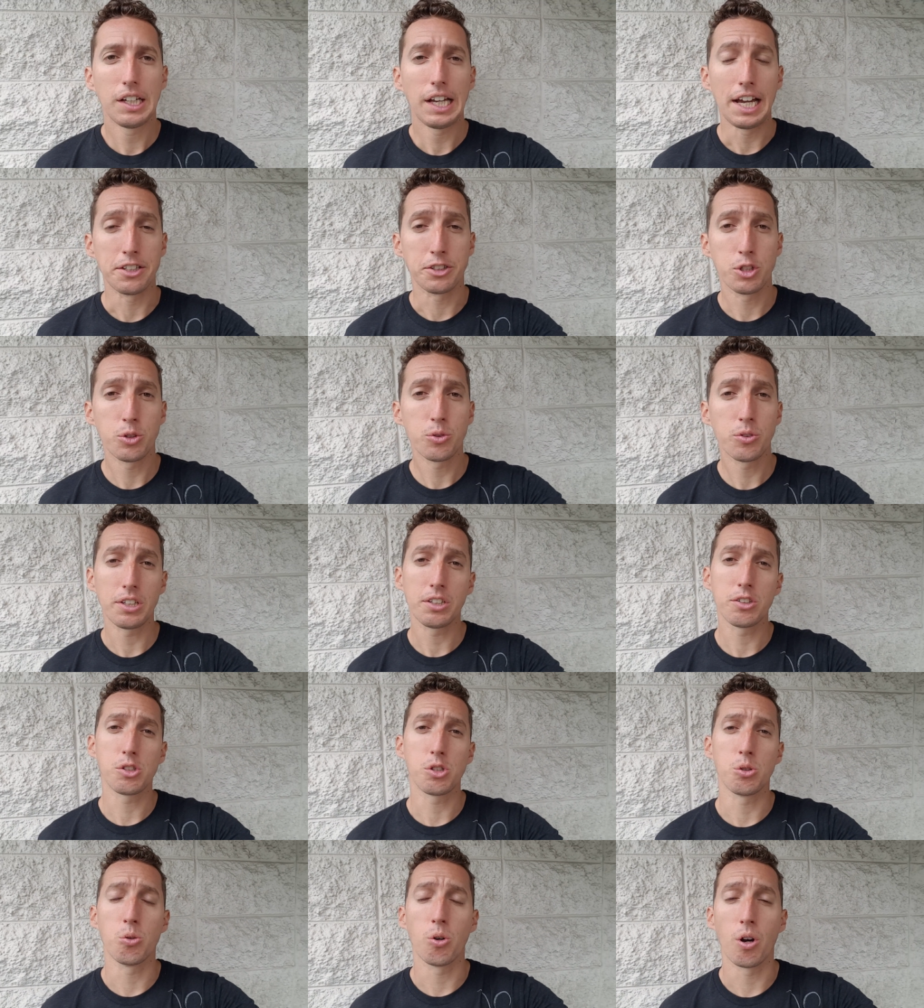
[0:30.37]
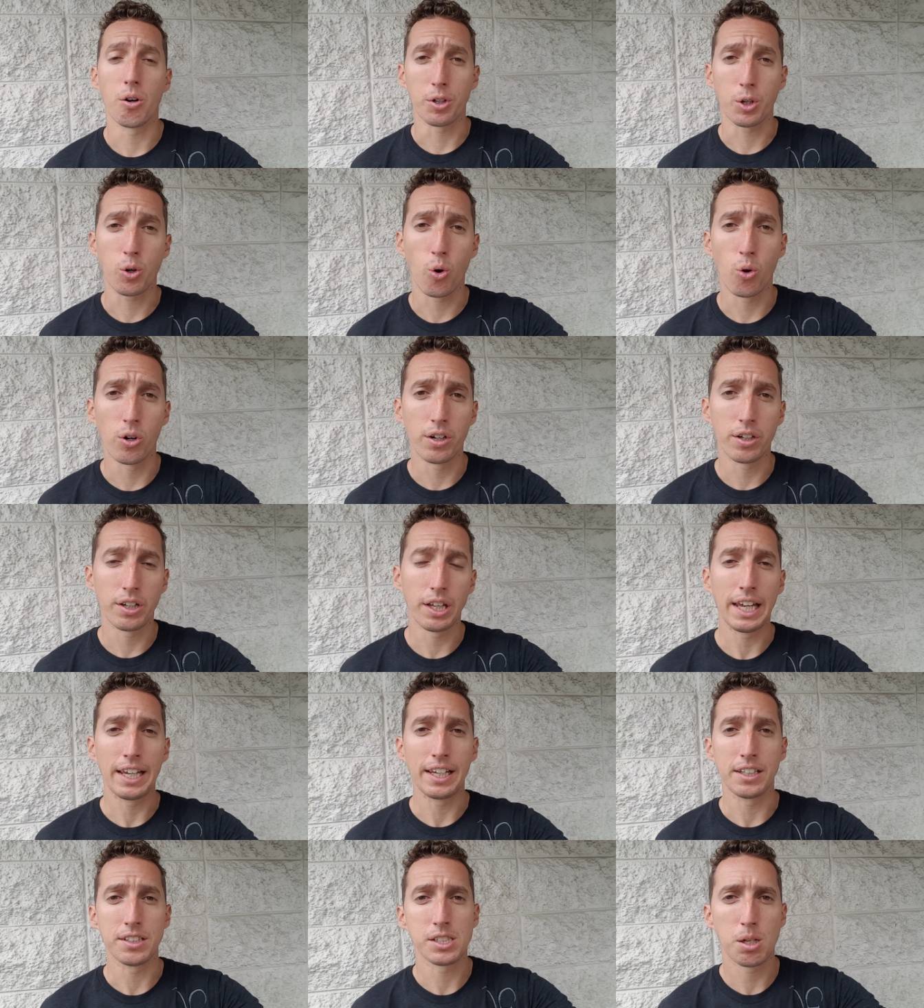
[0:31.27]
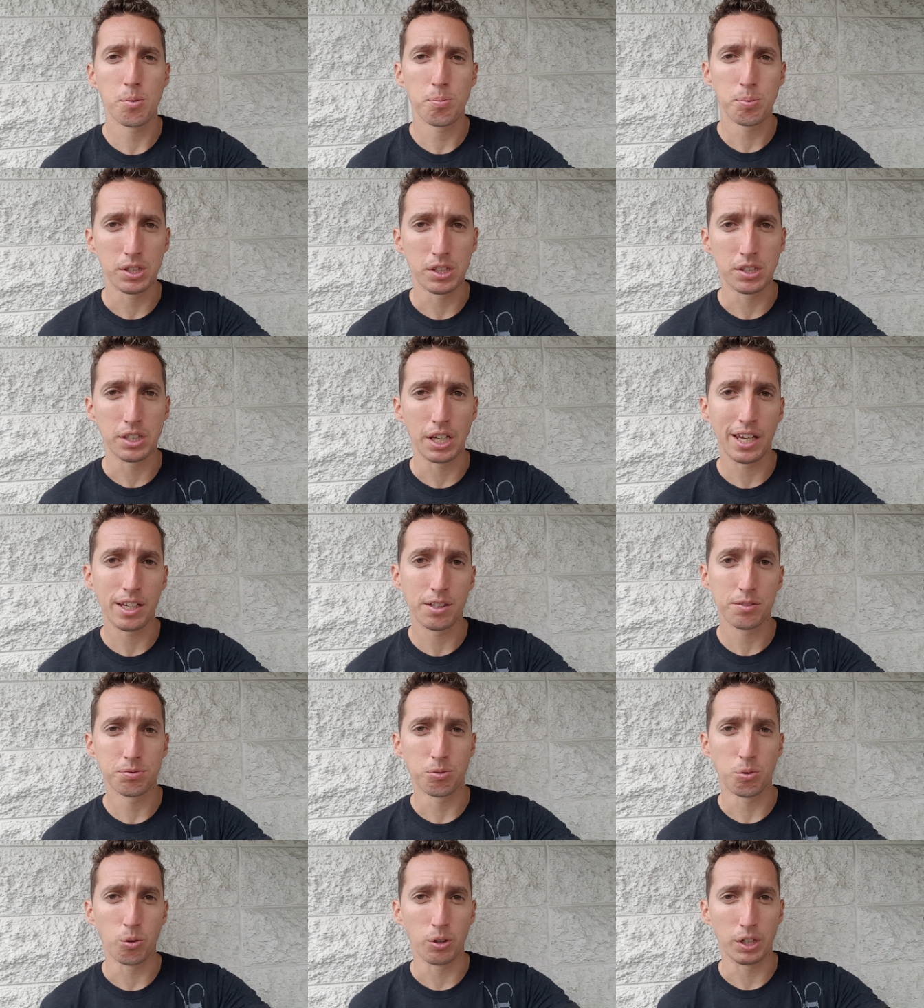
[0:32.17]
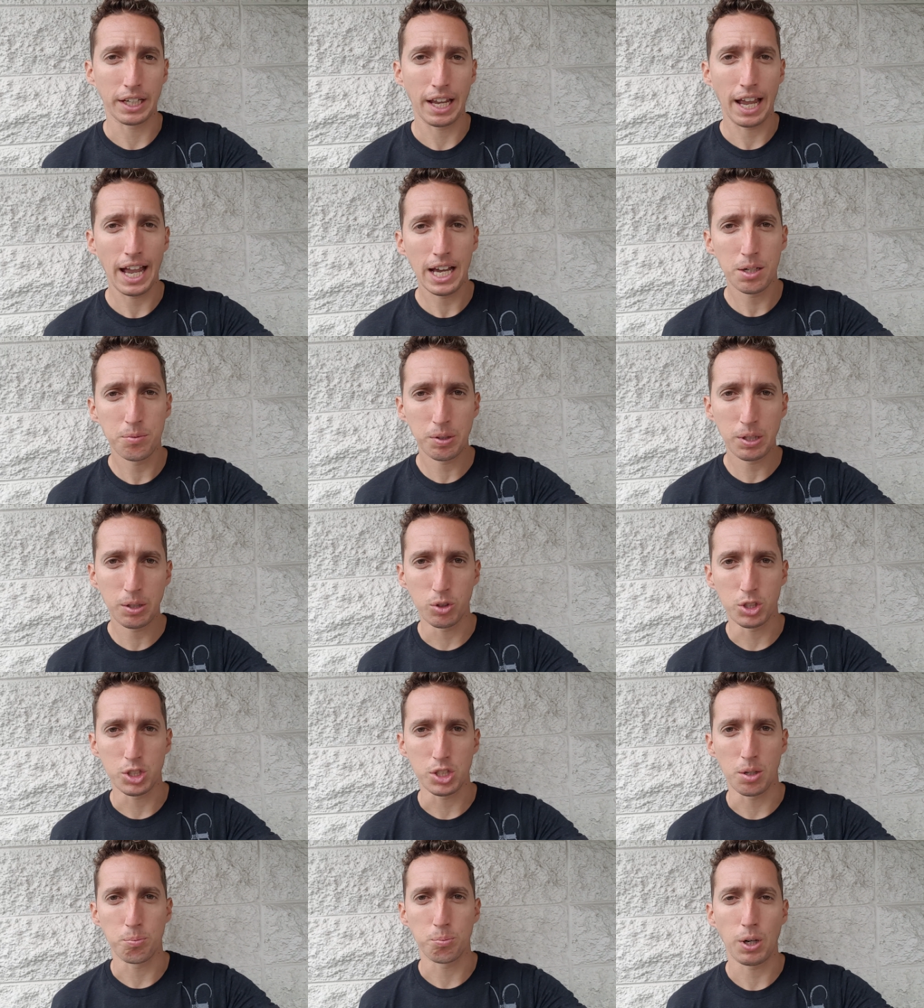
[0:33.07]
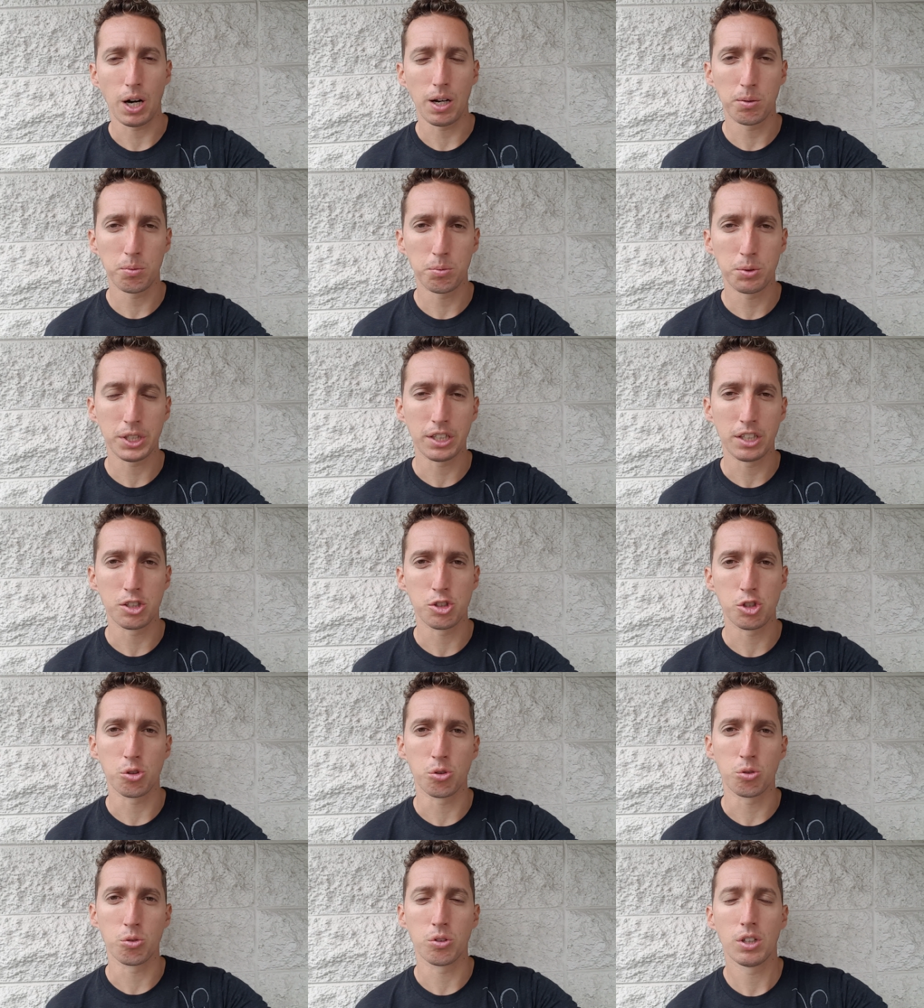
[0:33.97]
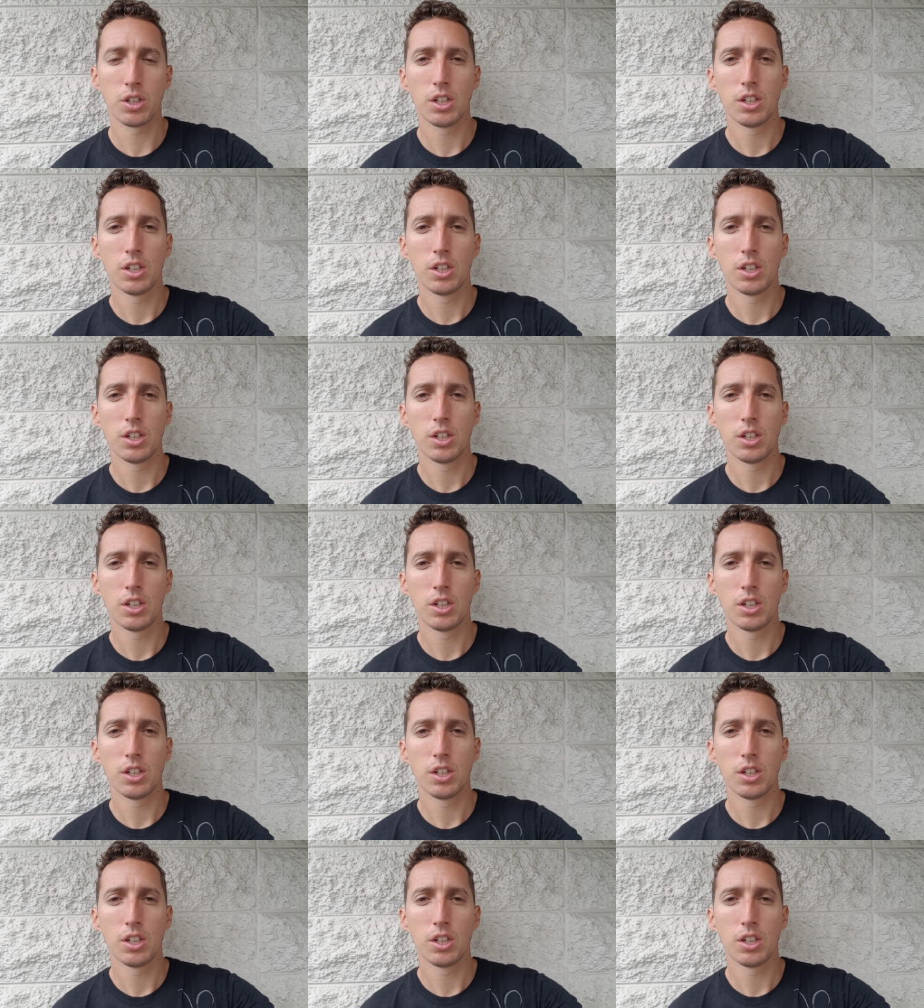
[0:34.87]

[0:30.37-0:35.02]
I do need to uh, record a tip of the day for Academy, which I'm probably going to do